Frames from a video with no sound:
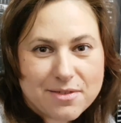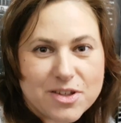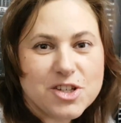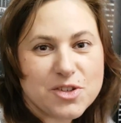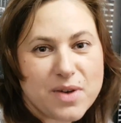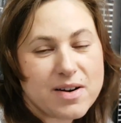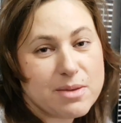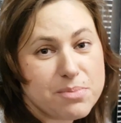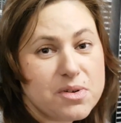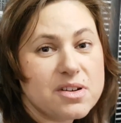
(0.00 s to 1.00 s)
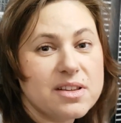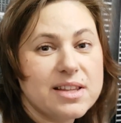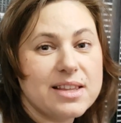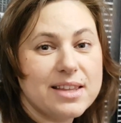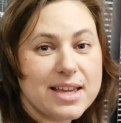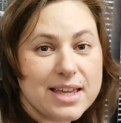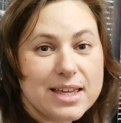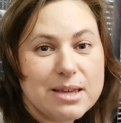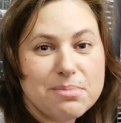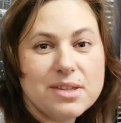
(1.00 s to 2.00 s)
which is very important, that they
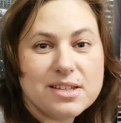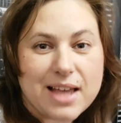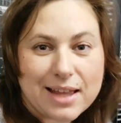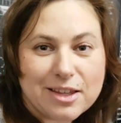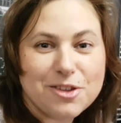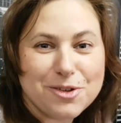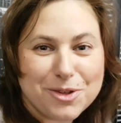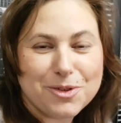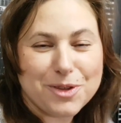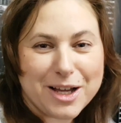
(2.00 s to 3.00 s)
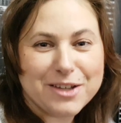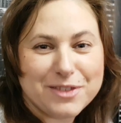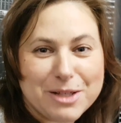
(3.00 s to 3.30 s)
keep this attitude to life,